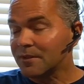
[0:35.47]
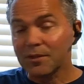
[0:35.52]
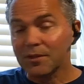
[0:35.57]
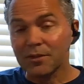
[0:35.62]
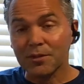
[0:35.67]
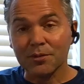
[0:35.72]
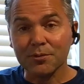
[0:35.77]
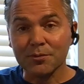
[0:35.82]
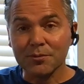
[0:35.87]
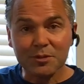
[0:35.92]

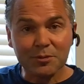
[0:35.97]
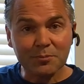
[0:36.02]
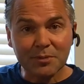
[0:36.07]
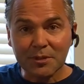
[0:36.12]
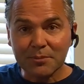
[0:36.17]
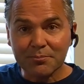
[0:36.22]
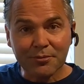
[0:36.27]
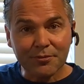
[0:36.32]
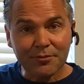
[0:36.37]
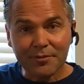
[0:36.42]

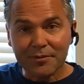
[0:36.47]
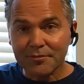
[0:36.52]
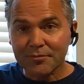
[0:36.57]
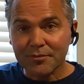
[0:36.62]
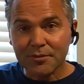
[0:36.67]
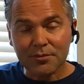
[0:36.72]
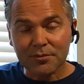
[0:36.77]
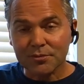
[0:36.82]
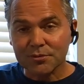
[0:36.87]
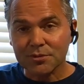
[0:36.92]
USB
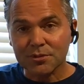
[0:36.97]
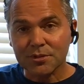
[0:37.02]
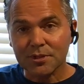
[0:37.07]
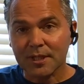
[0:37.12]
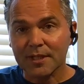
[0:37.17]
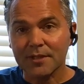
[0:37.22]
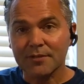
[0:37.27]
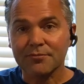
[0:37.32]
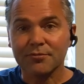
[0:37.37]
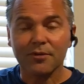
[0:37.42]
peripherals
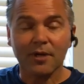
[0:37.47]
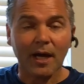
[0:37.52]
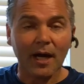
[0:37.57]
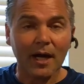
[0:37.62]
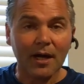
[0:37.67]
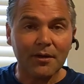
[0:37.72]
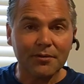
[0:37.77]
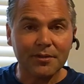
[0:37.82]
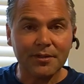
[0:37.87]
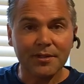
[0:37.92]
for
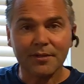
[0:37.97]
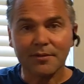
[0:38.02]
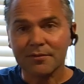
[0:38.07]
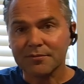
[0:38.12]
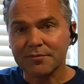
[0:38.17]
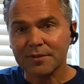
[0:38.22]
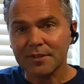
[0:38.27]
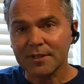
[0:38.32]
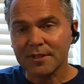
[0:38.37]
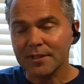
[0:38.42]
audio and
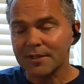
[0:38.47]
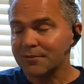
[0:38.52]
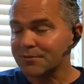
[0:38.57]
video.